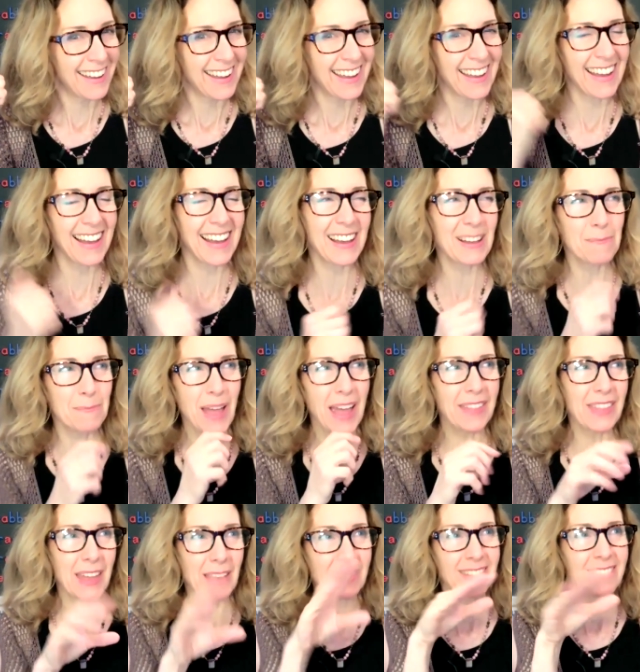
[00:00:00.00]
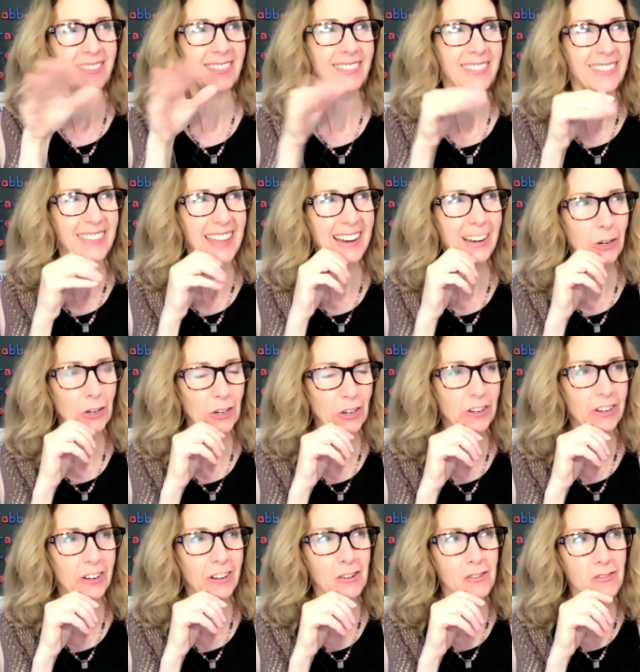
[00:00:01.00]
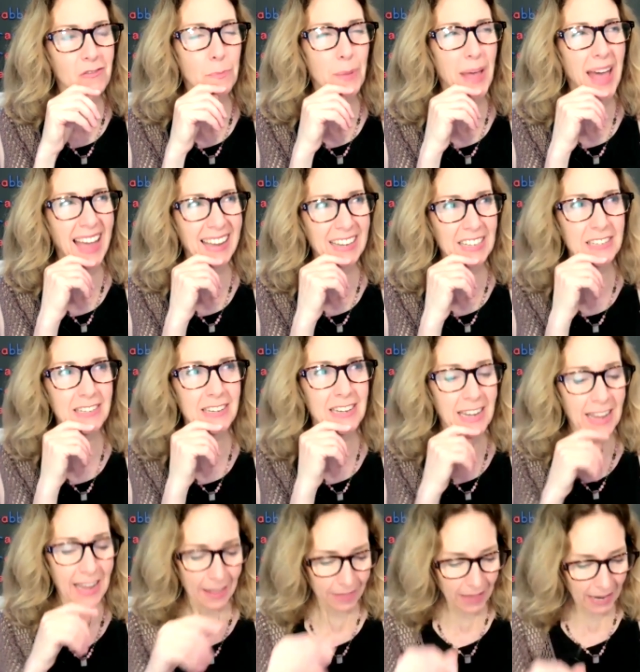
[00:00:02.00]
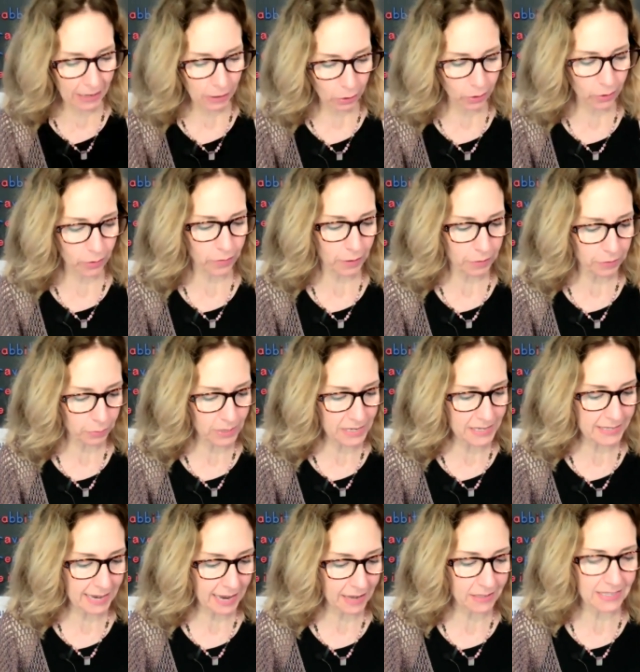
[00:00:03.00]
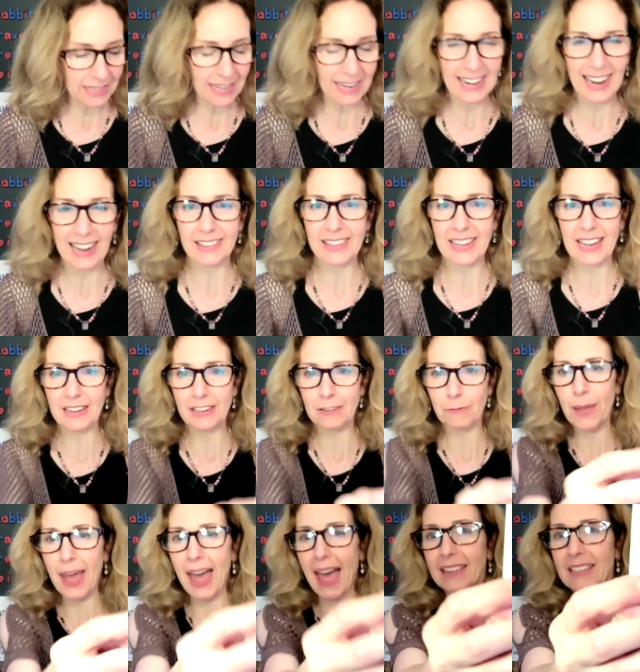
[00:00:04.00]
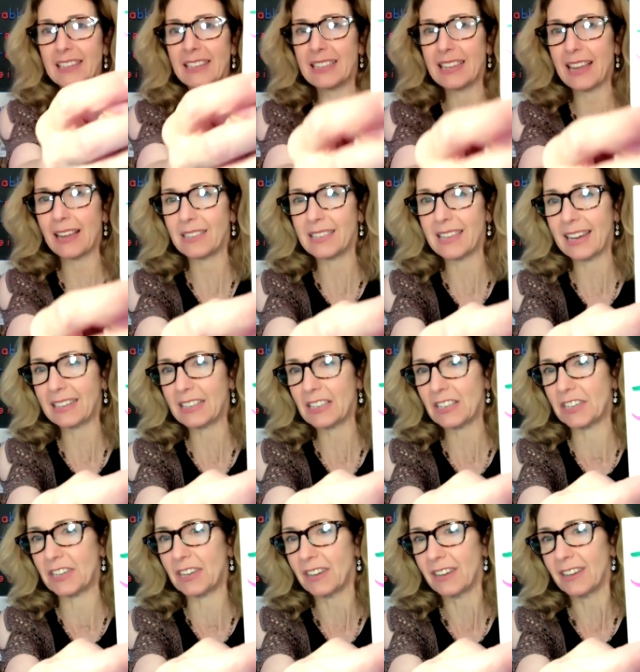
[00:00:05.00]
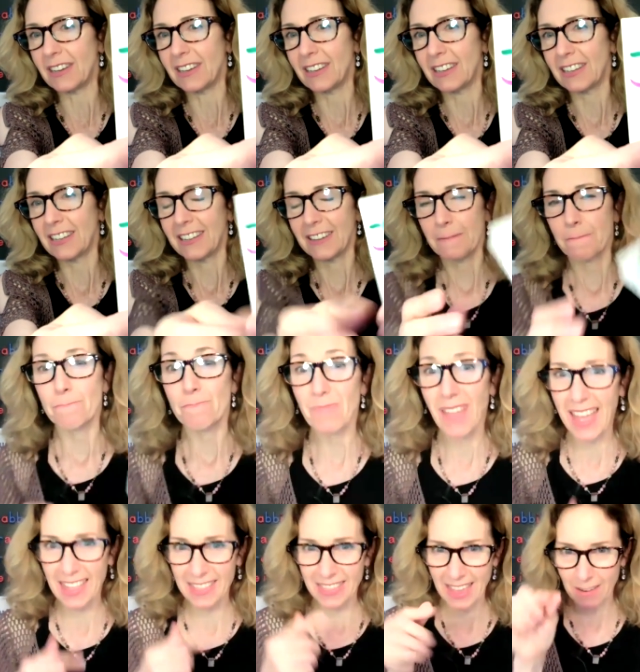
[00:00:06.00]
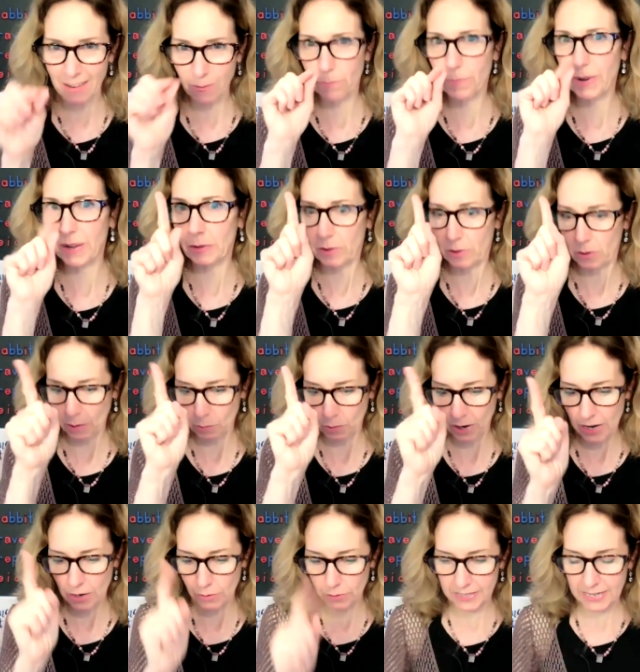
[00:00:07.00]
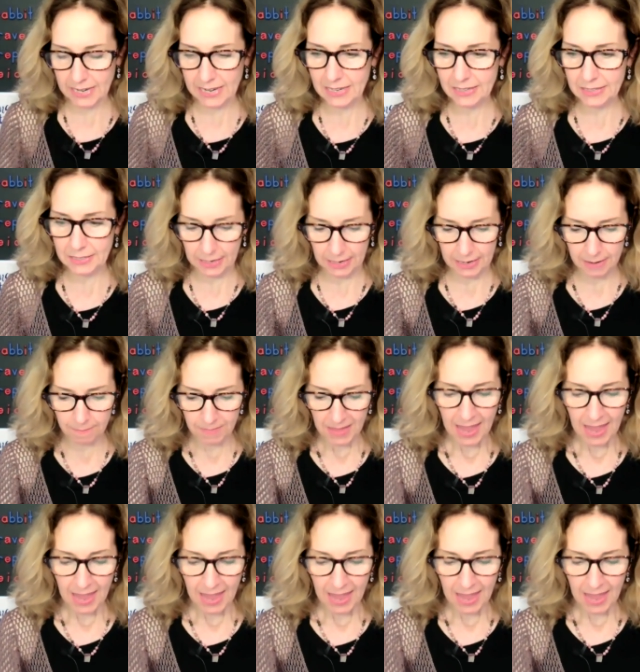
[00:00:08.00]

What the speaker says: And then they learn, oh, packed. They learn the 3 sounds that at the end of packed, it sounds like t, and that we use ed.